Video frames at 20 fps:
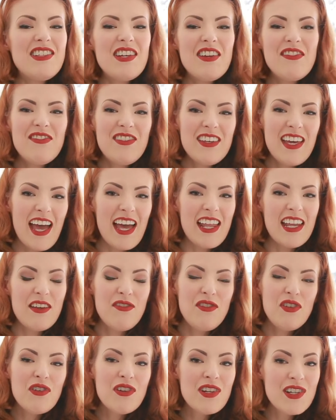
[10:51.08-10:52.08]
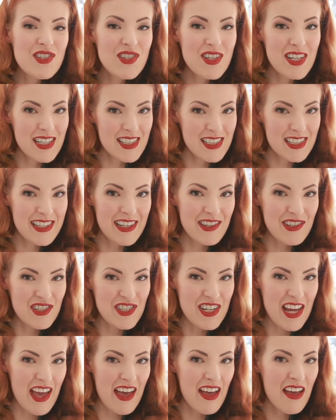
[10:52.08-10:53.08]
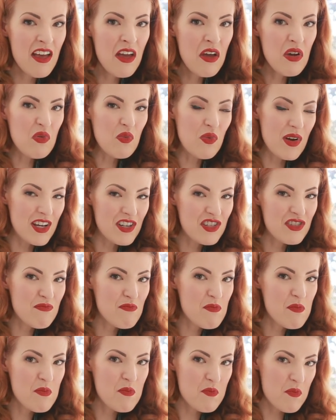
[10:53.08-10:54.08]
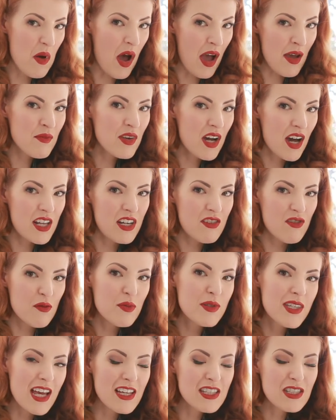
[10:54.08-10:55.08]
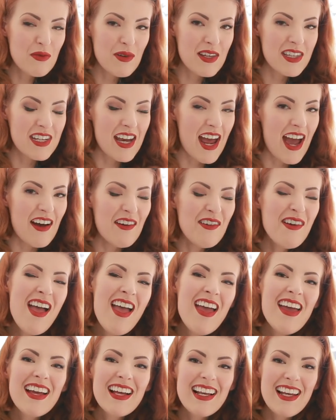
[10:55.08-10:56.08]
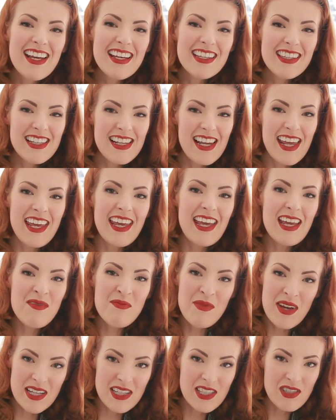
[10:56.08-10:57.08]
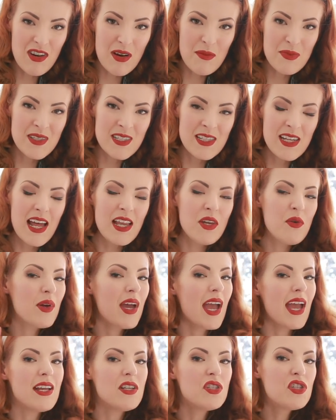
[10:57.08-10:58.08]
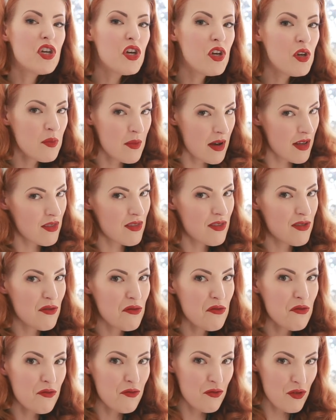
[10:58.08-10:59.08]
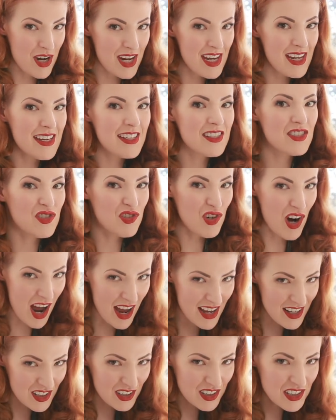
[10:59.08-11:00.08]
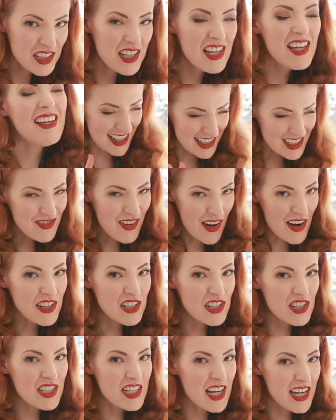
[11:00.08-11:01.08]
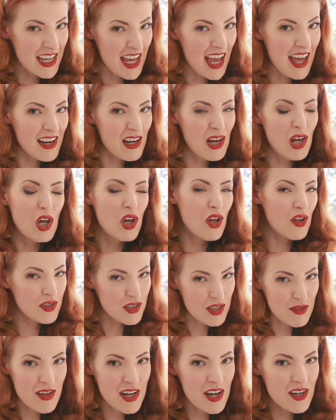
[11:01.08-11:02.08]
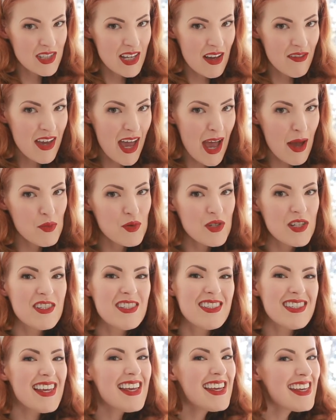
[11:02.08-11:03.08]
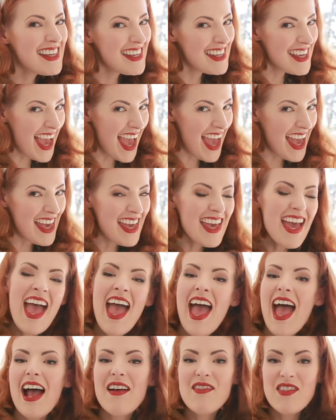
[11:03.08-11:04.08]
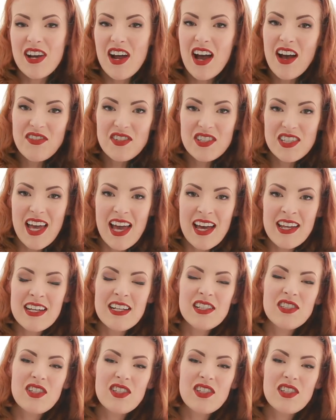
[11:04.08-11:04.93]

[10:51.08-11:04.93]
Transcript: And don't forget, if you're interested in Skillshare, which I'm kind of obsessed with now, click the link in my description and you'll get a 2-month free trial. It's very good. Again, lots of the videos have captions, yay. And then after that,